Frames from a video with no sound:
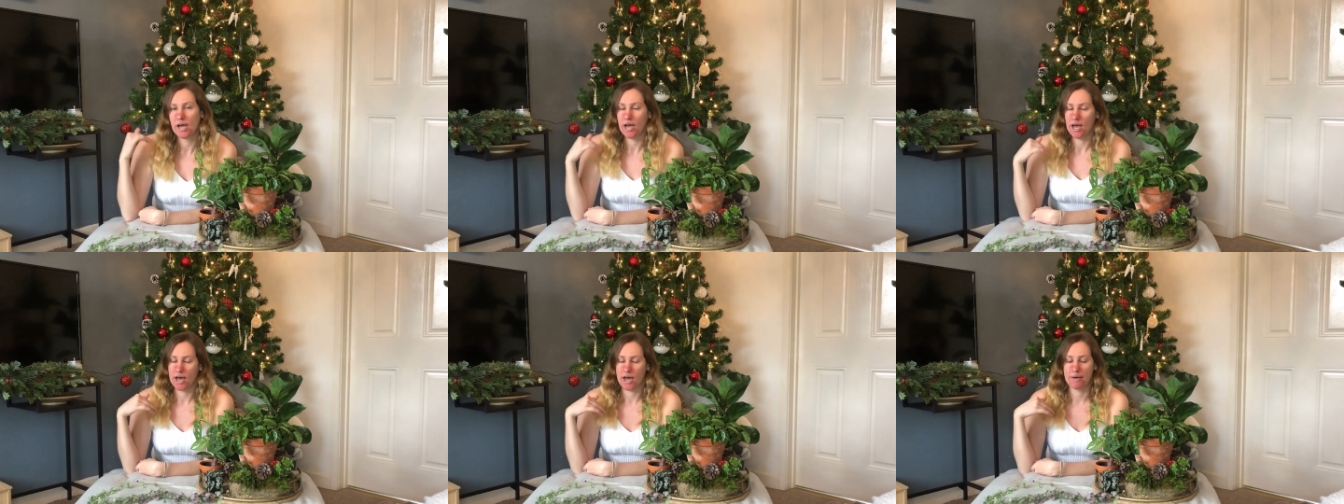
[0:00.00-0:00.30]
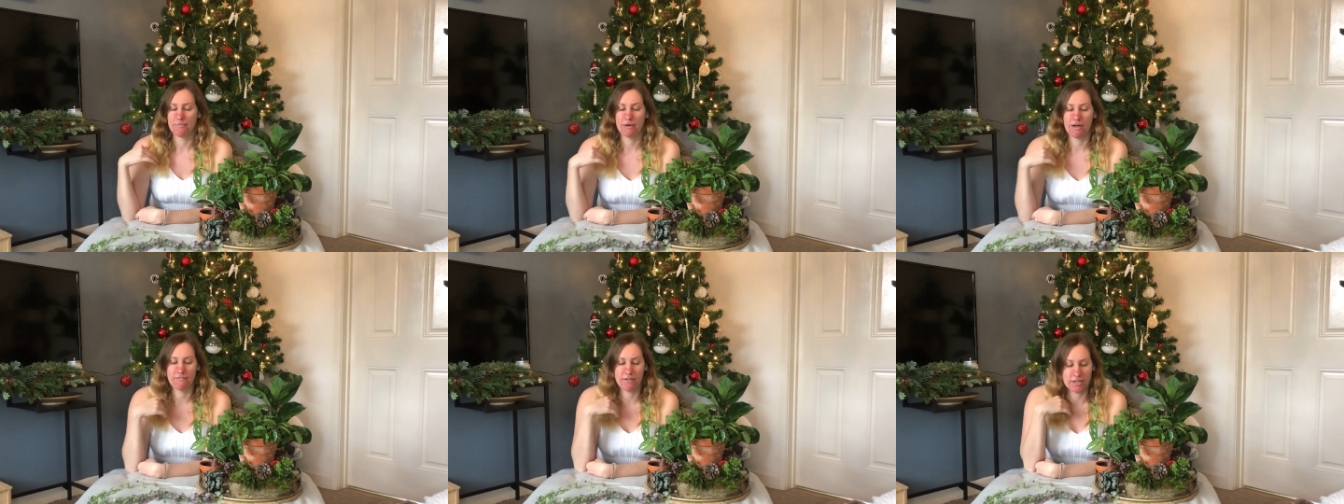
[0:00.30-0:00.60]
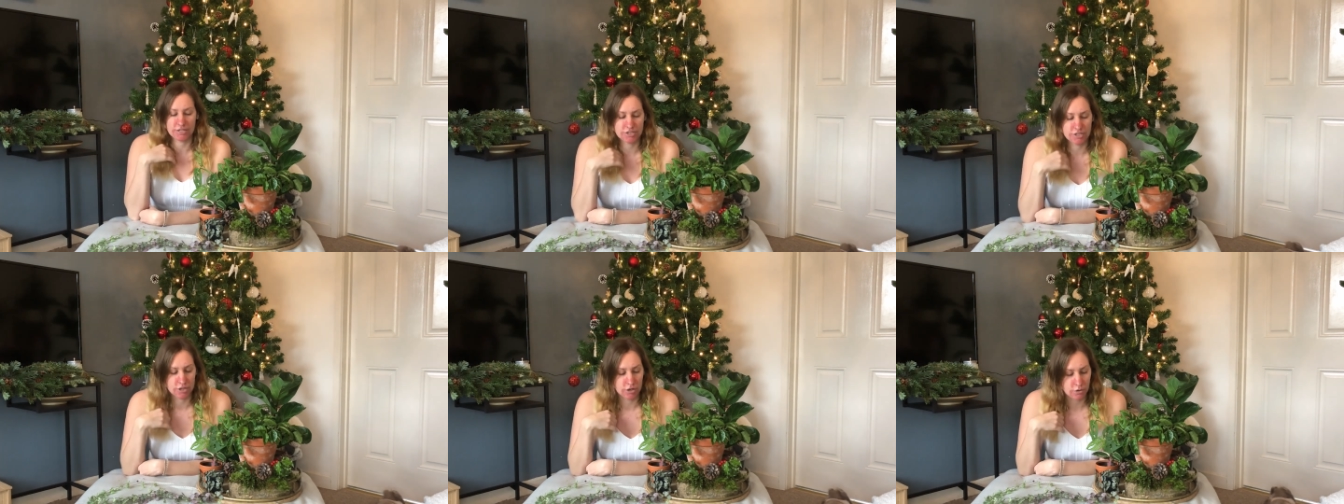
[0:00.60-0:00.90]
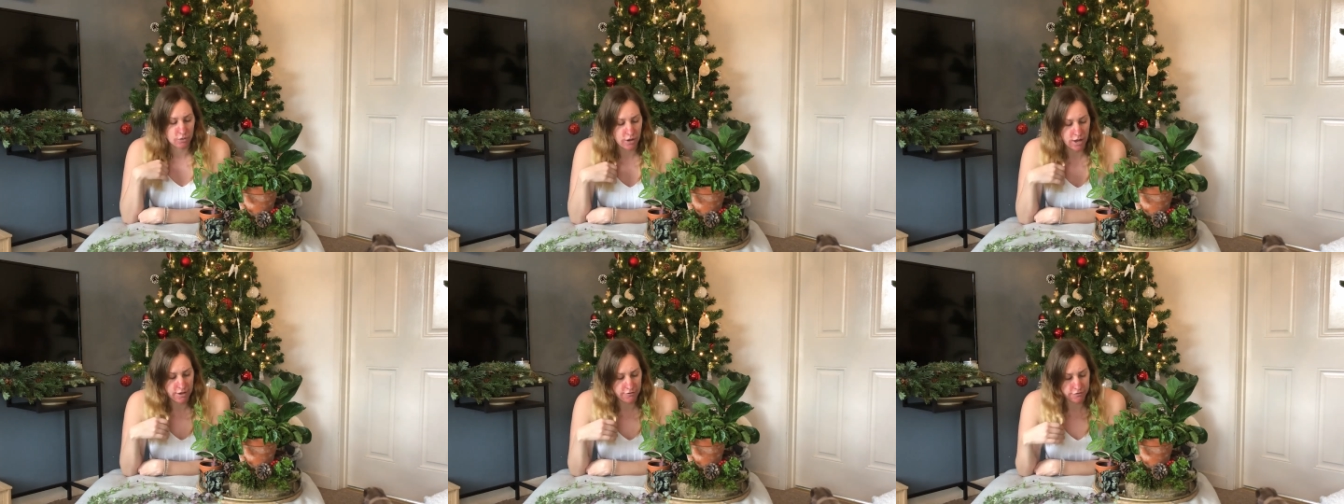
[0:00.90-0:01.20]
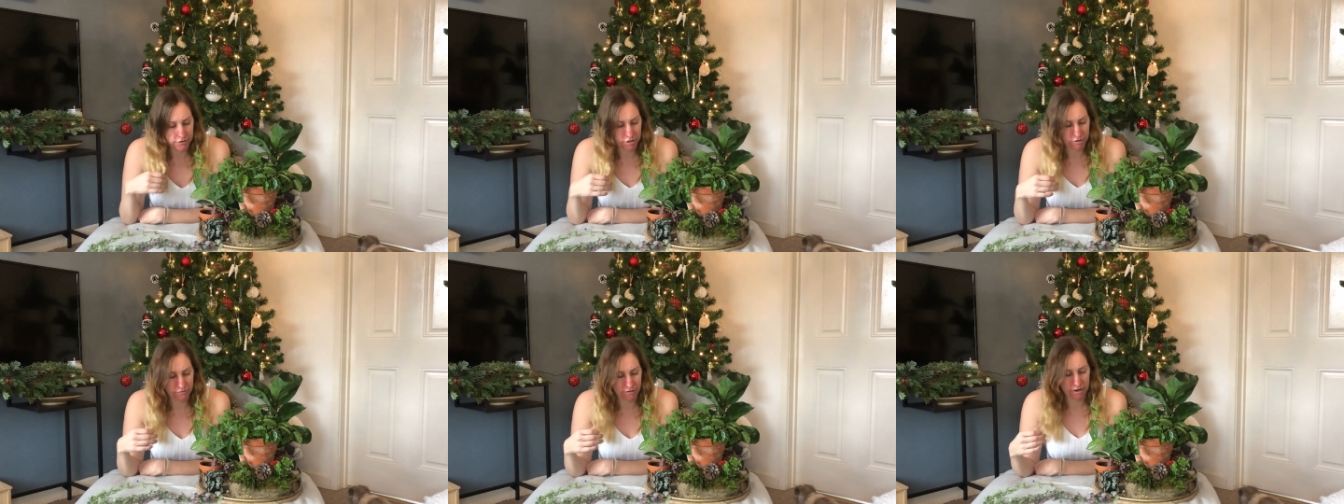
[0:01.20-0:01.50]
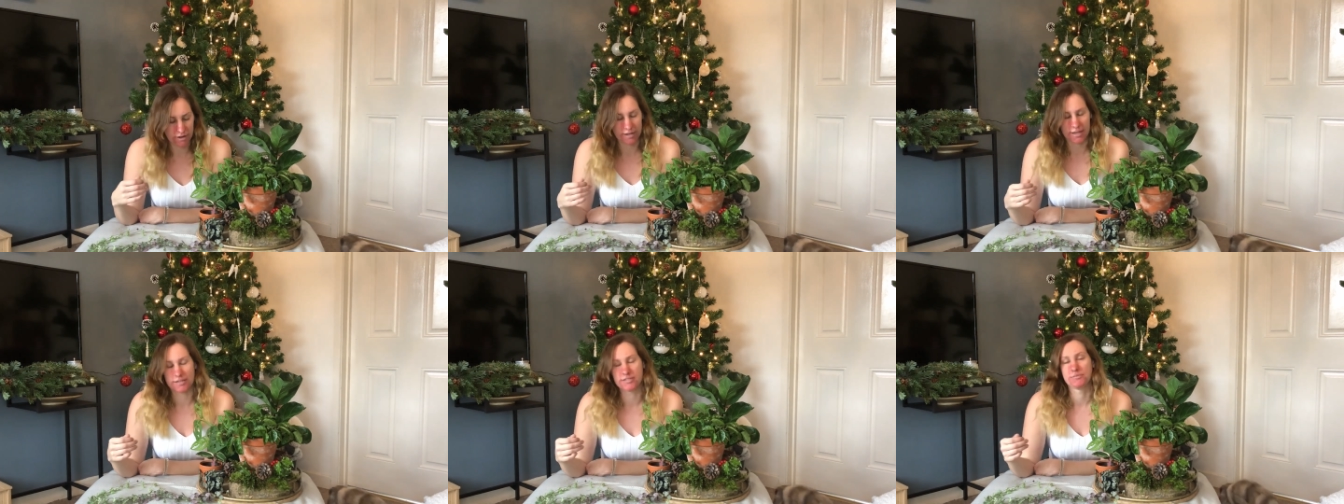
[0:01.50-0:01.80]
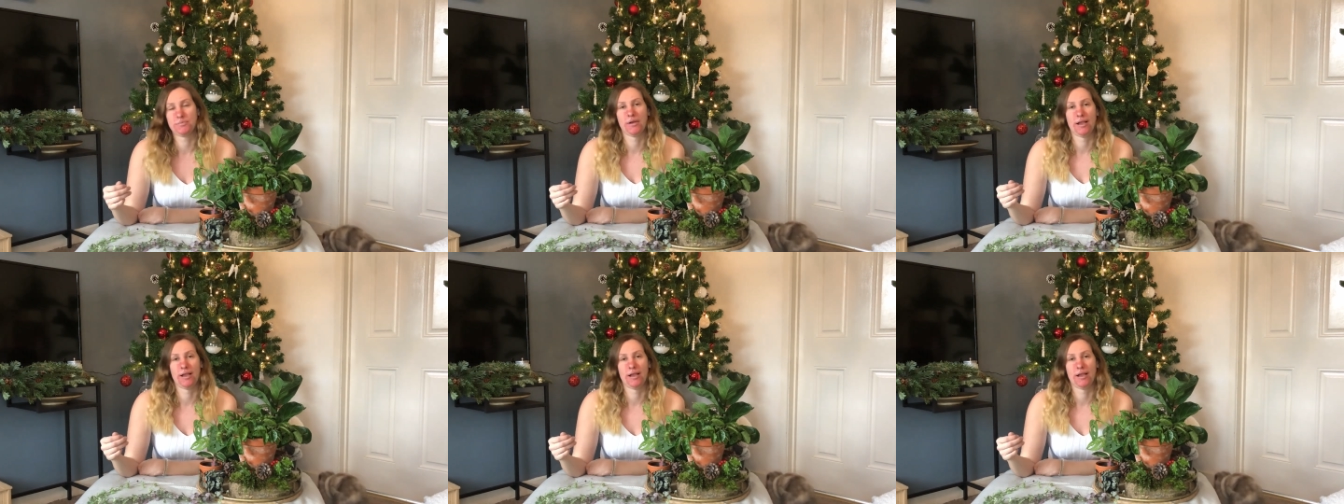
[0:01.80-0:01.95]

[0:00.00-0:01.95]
I've actually got quite a few variegated